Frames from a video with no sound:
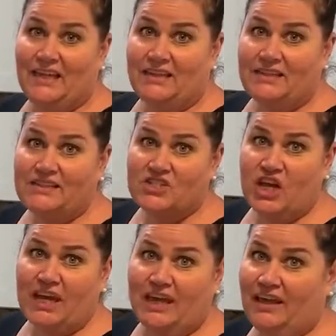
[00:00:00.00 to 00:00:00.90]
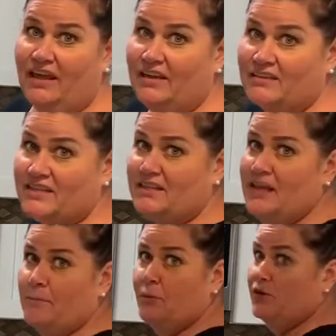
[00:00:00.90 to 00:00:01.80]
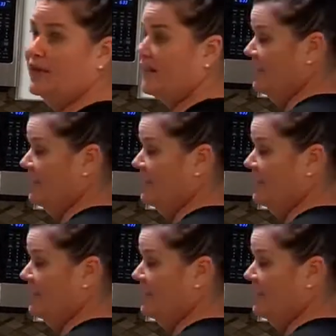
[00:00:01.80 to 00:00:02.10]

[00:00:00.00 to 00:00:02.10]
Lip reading: Let's check it and pull it out